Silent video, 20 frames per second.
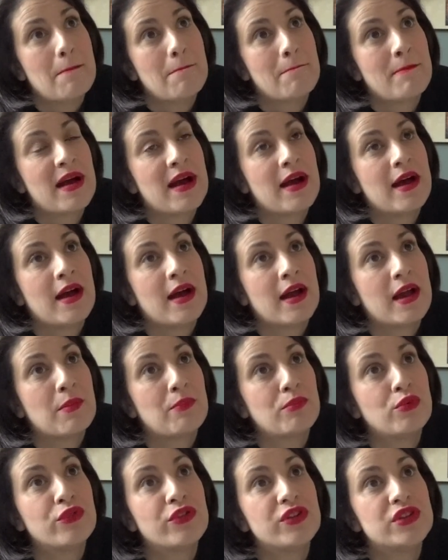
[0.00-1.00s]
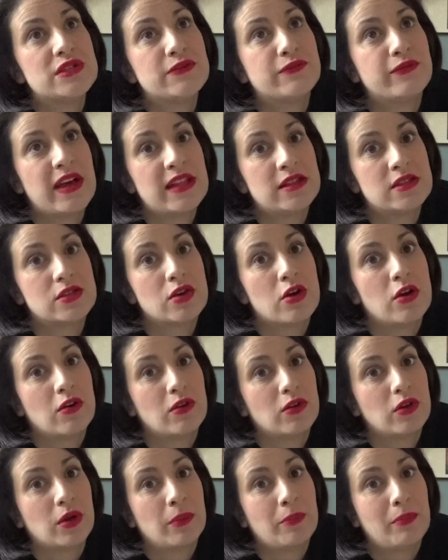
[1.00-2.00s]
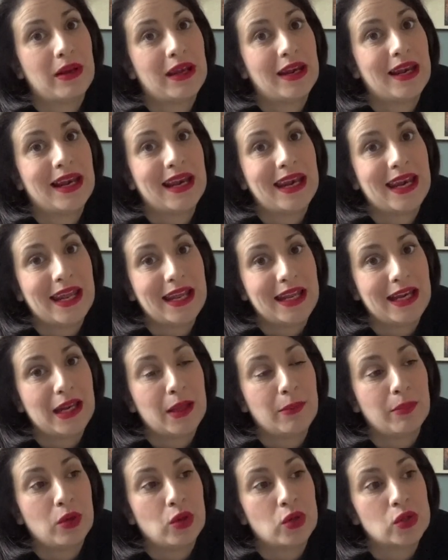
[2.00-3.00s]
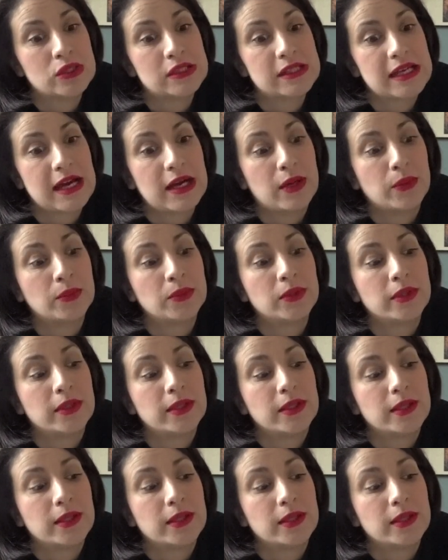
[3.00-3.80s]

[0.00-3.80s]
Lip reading: My brother's fence got completely blown down,